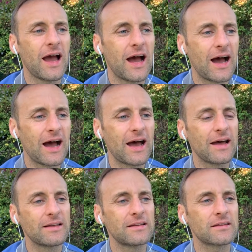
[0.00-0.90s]

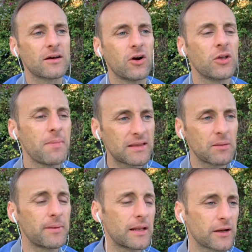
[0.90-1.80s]
and I met the
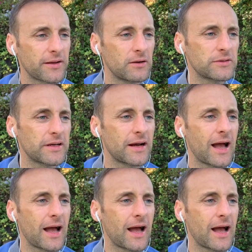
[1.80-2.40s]
builder down there.